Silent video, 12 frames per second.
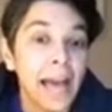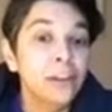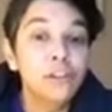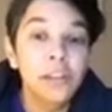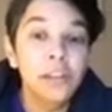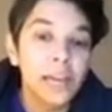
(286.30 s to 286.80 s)
And
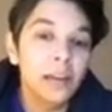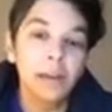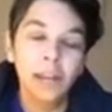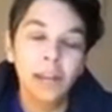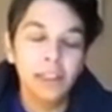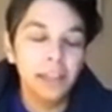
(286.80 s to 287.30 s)
today, I
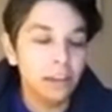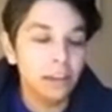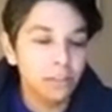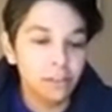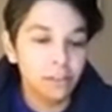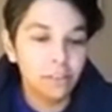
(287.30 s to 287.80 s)
mean, I think given
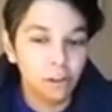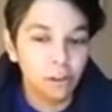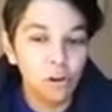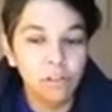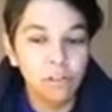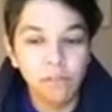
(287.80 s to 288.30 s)
this, the
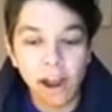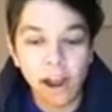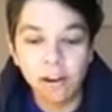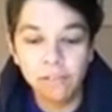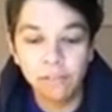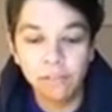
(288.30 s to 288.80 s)
COVID
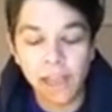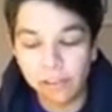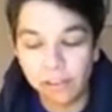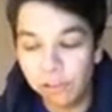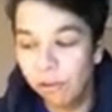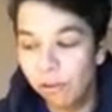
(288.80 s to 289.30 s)
virus
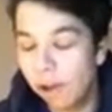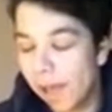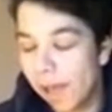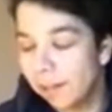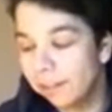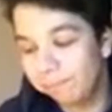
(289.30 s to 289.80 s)
fiasco
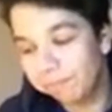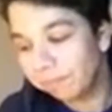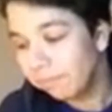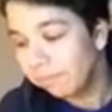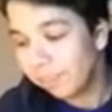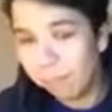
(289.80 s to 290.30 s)
and
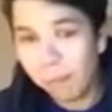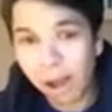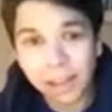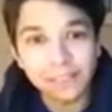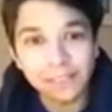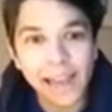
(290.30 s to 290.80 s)
markets
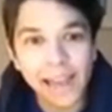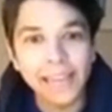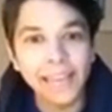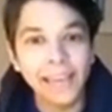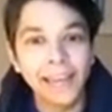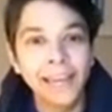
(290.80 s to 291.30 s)

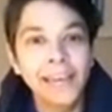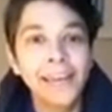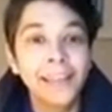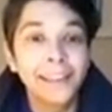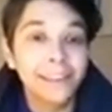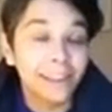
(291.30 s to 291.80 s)
tanking,
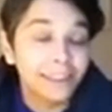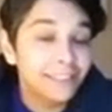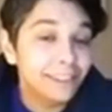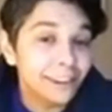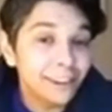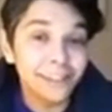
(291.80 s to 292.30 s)
there's
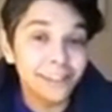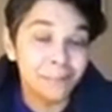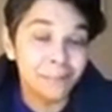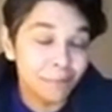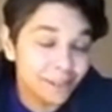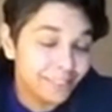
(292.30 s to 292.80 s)
uncertainty,
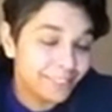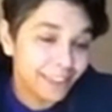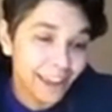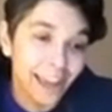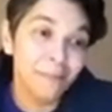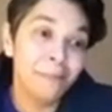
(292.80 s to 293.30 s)
people are
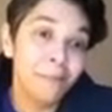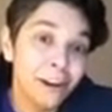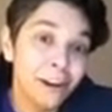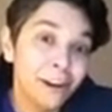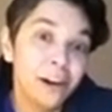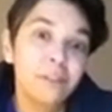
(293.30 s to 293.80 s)
scared, people
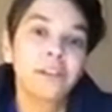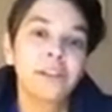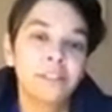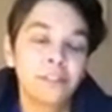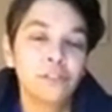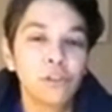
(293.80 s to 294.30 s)
are
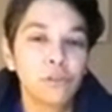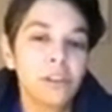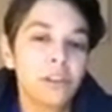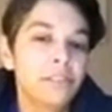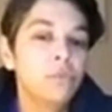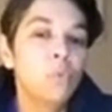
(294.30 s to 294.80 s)
nervous. And so
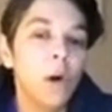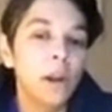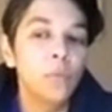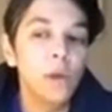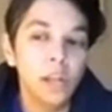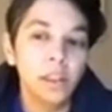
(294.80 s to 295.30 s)
this is
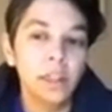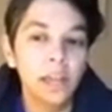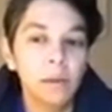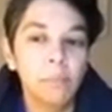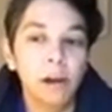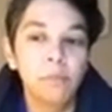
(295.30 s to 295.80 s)
one way to
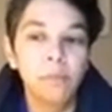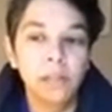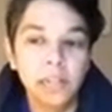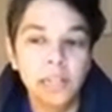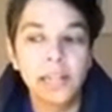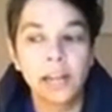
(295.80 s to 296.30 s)
think about
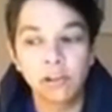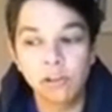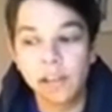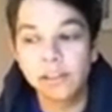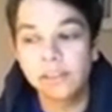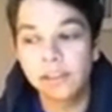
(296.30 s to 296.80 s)
building that
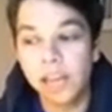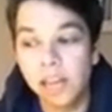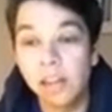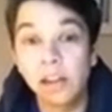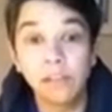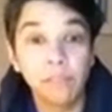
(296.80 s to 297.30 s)
trust
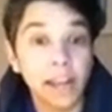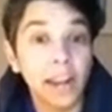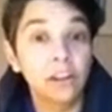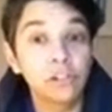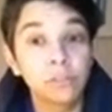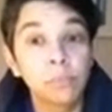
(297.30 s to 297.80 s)
in a
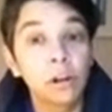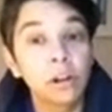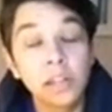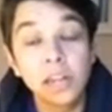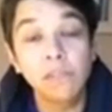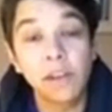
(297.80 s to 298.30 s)
financial
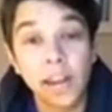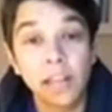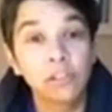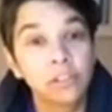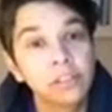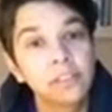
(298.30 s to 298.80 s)
model and a
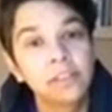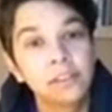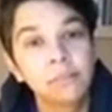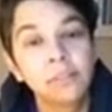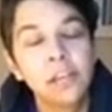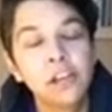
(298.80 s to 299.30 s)
financial
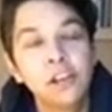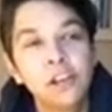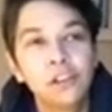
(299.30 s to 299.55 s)
system.